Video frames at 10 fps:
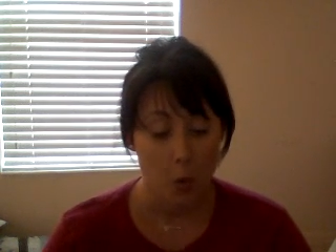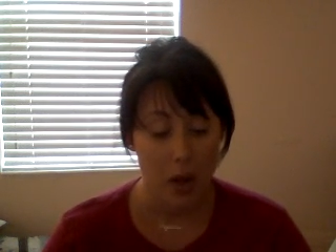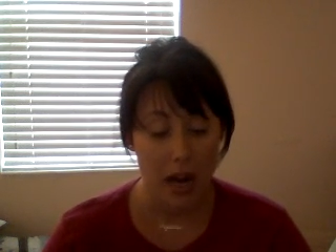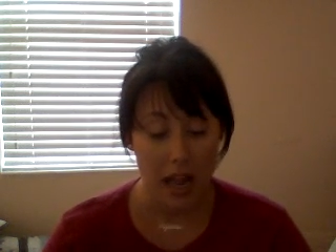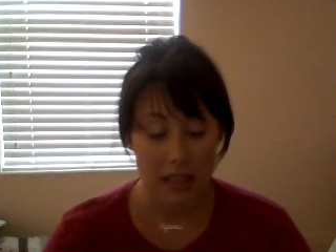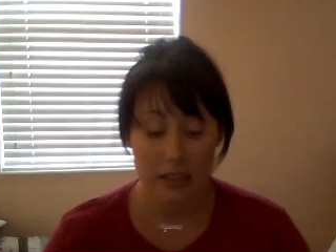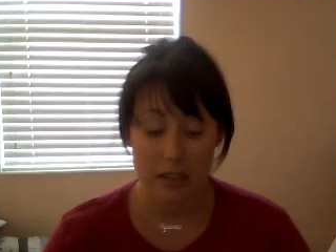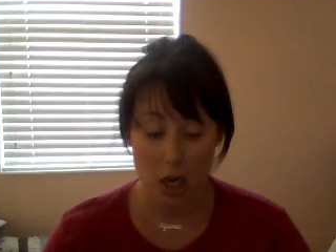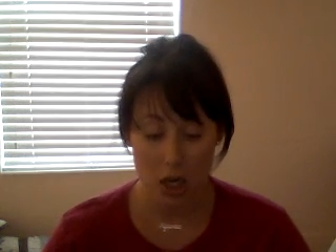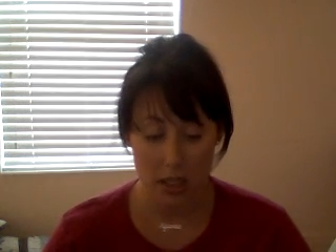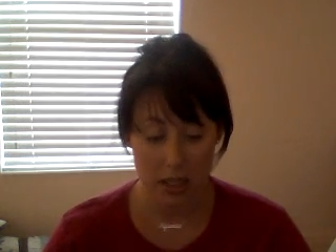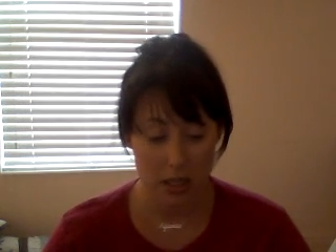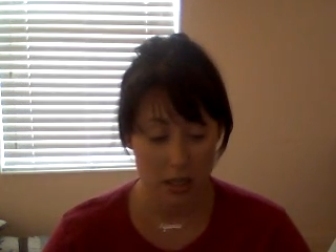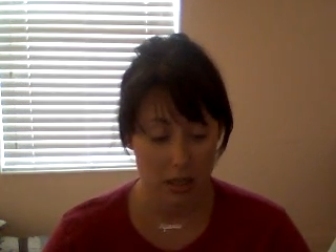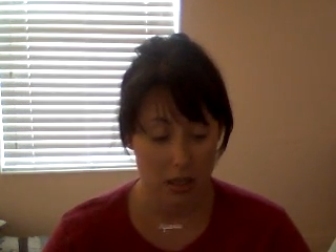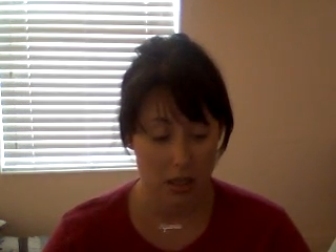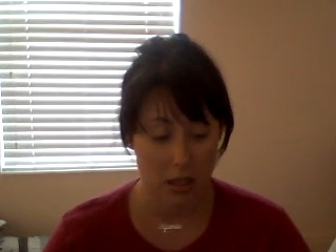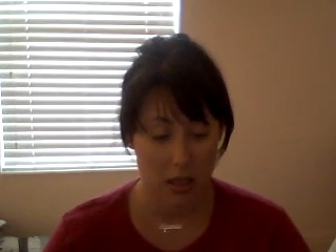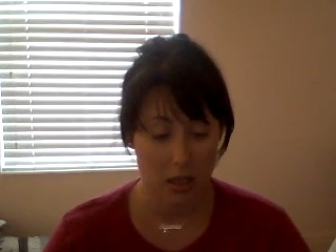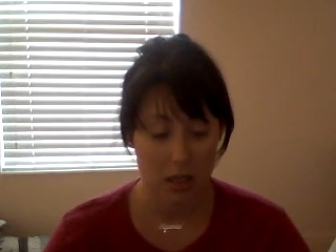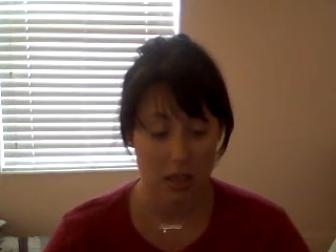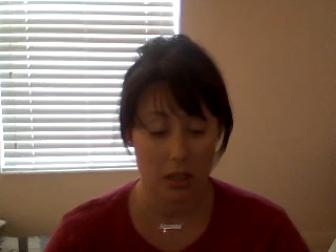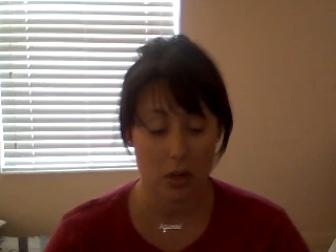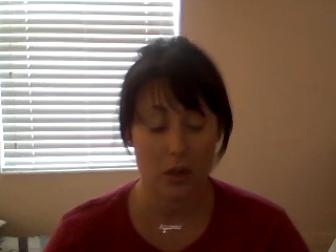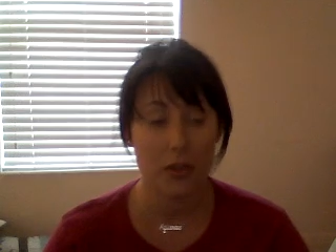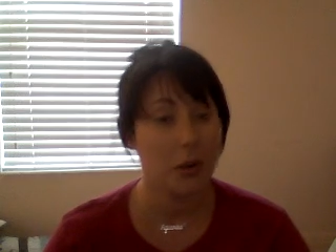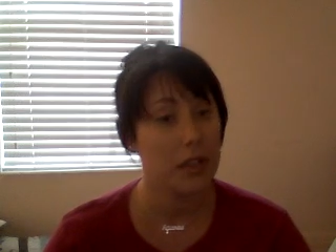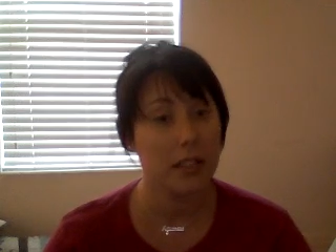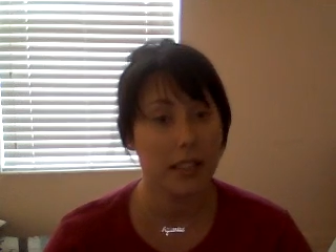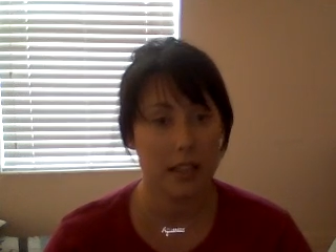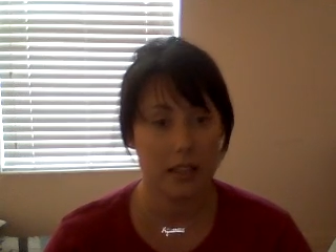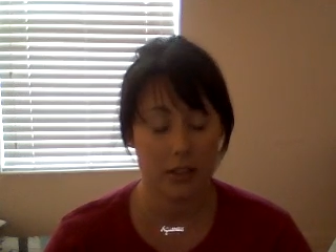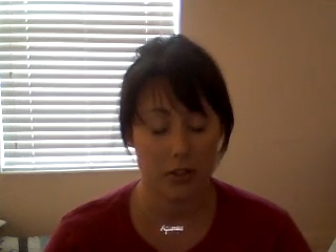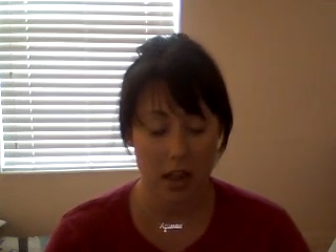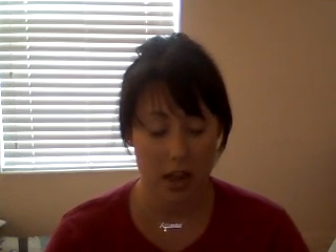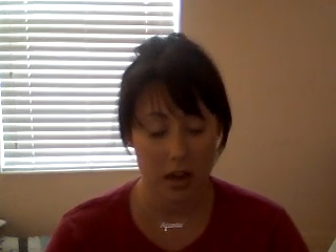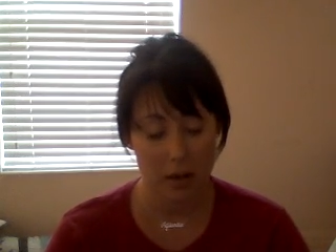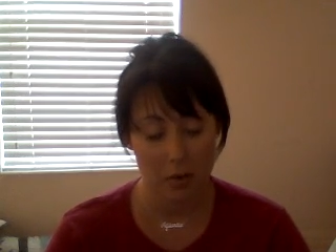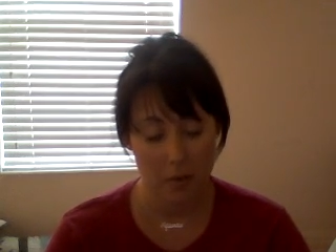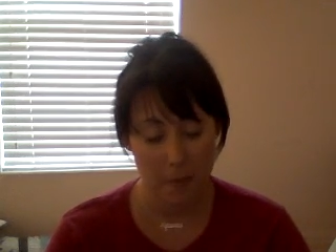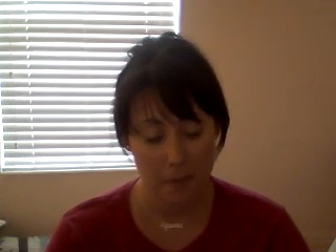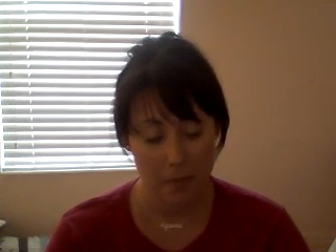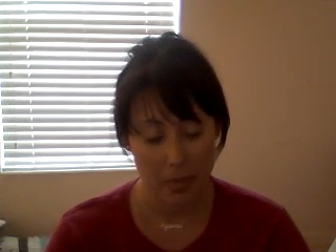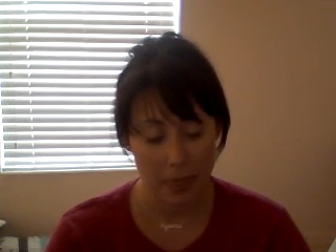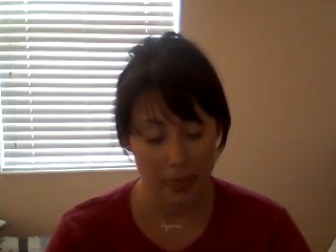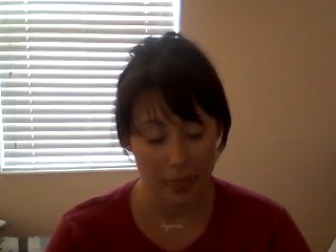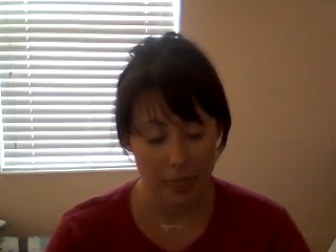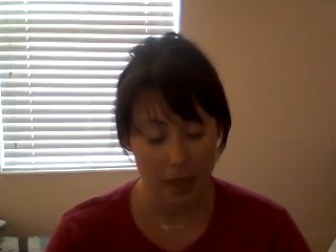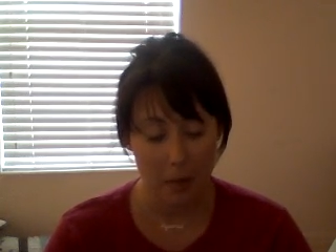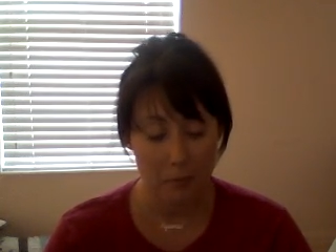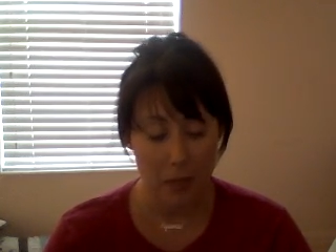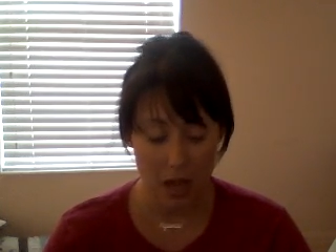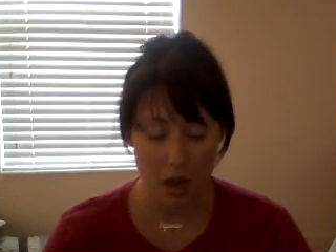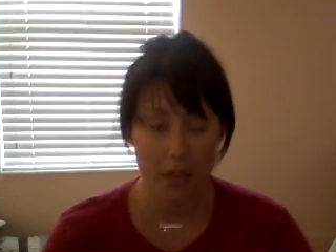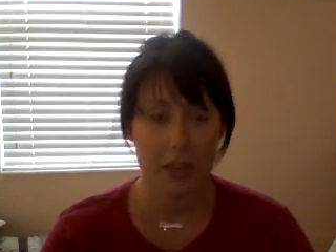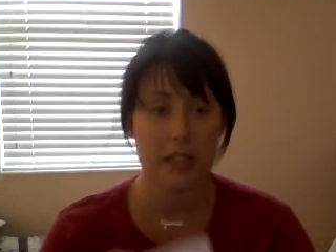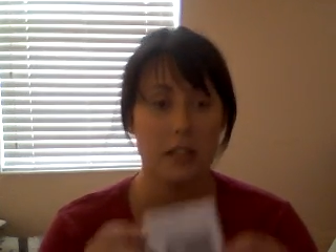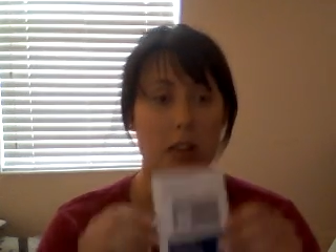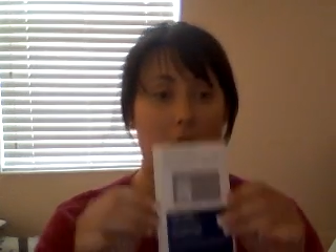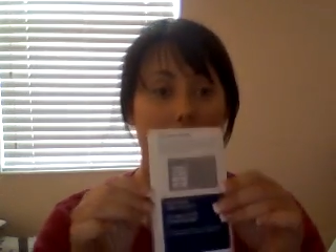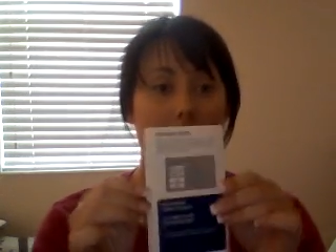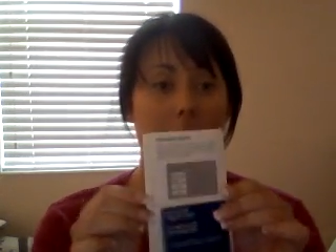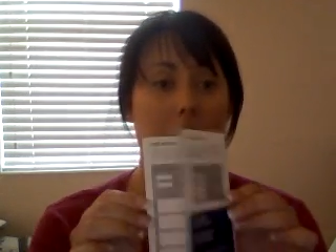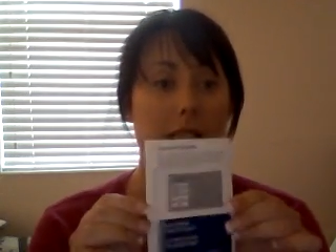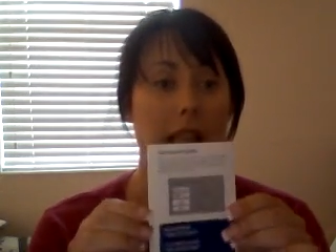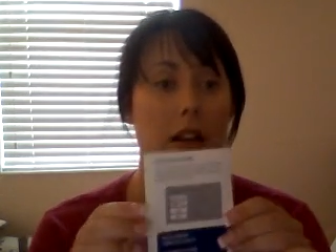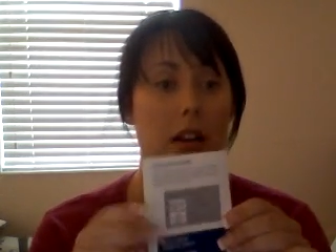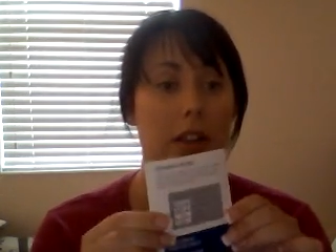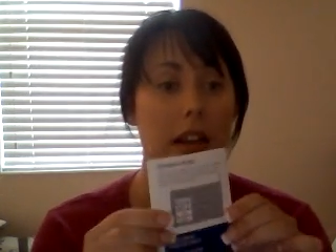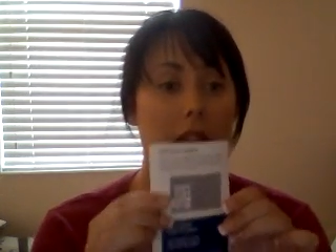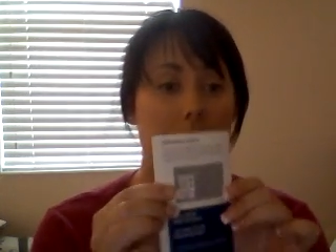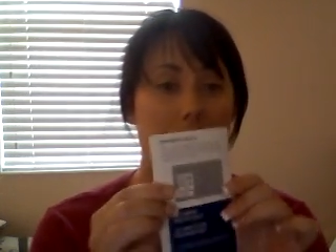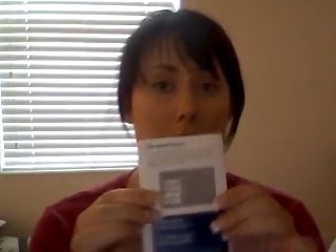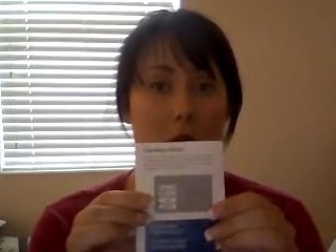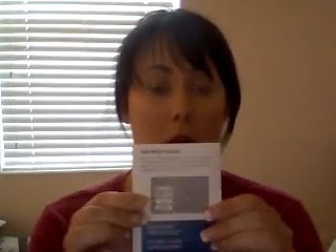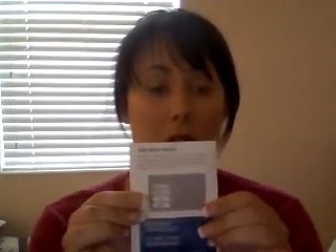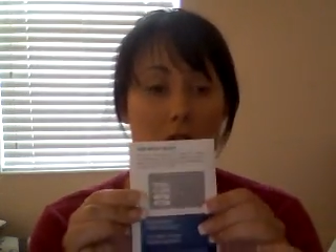When I started, I don't know if you can see this or not, but on these little things here, they give you